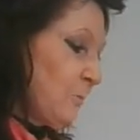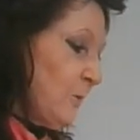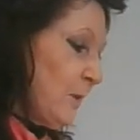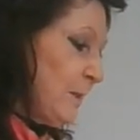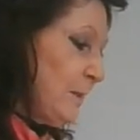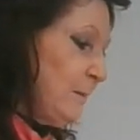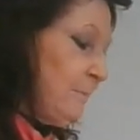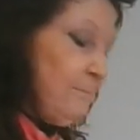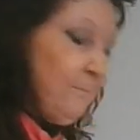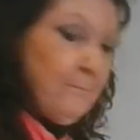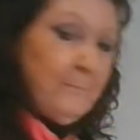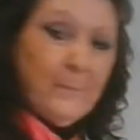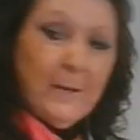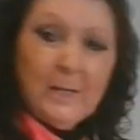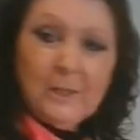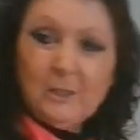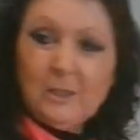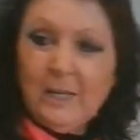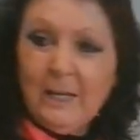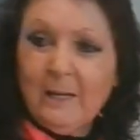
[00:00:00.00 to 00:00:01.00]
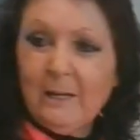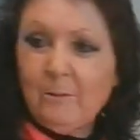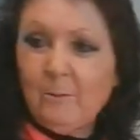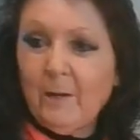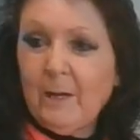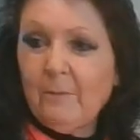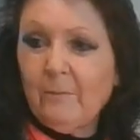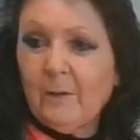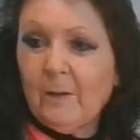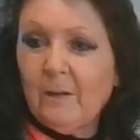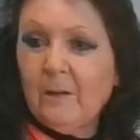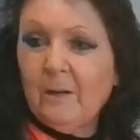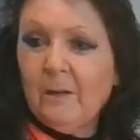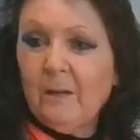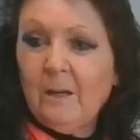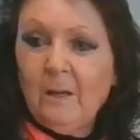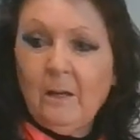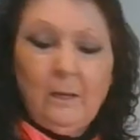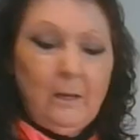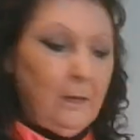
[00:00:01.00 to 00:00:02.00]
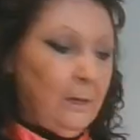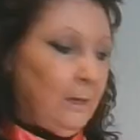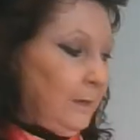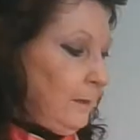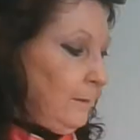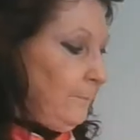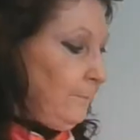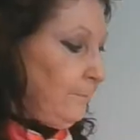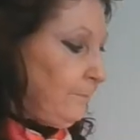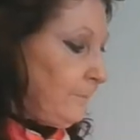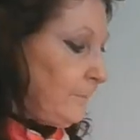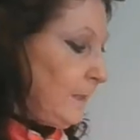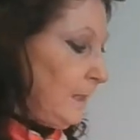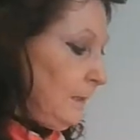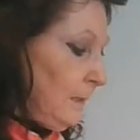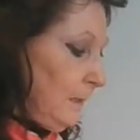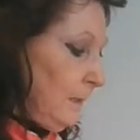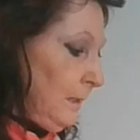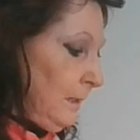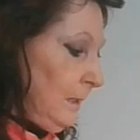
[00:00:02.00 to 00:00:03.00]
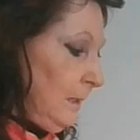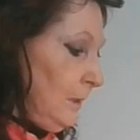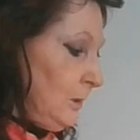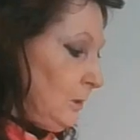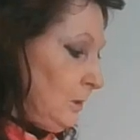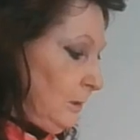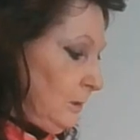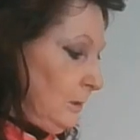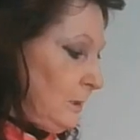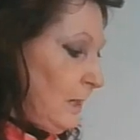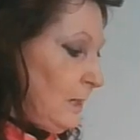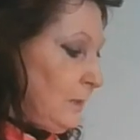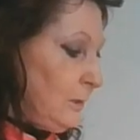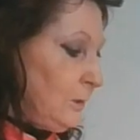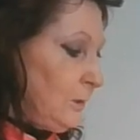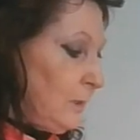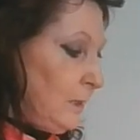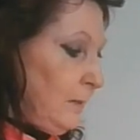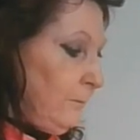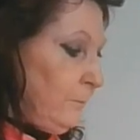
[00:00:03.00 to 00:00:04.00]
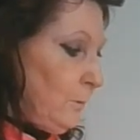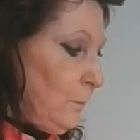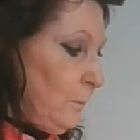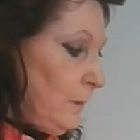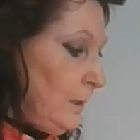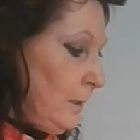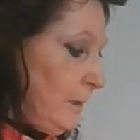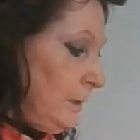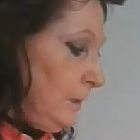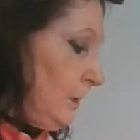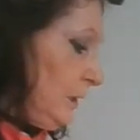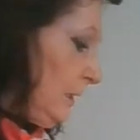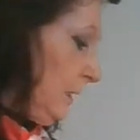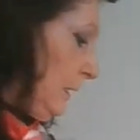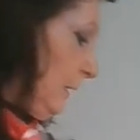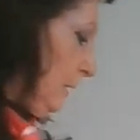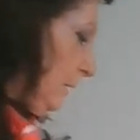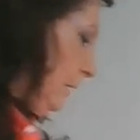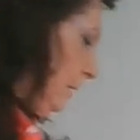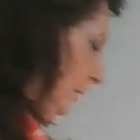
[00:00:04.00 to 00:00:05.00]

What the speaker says: run, but however, it does give you an idea